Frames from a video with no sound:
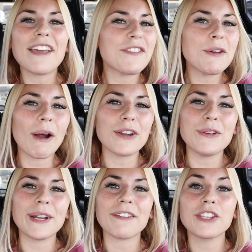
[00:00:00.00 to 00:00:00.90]
If you are
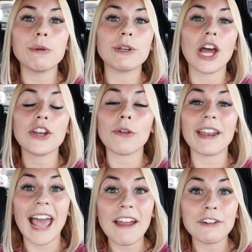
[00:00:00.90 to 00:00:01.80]
new here, then you would not know
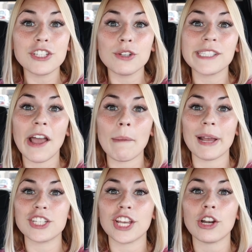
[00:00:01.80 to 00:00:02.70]
that every Tuesday on
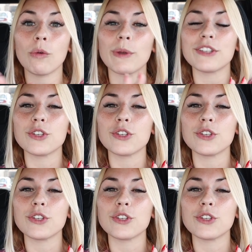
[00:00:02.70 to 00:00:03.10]
my channel, we